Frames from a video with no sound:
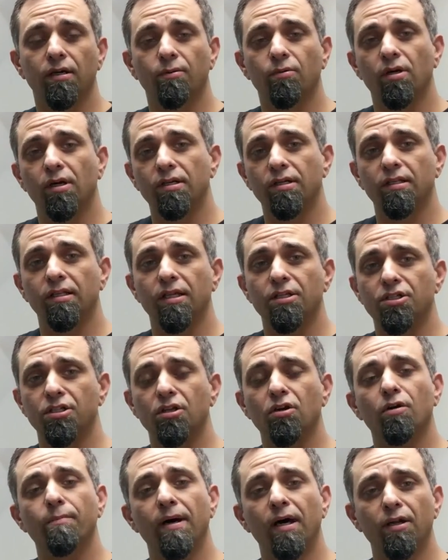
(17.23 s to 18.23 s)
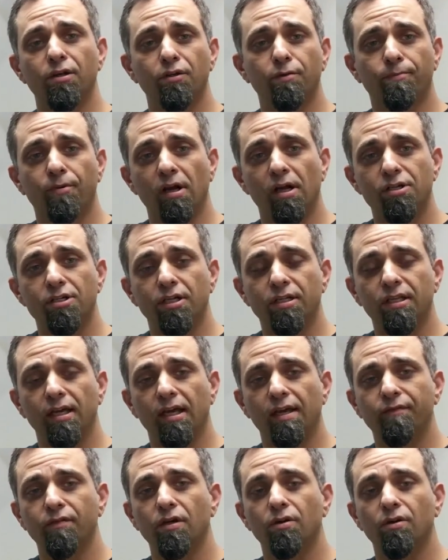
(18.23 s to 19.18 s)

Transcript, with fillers: I wanted to let you know about a new project I have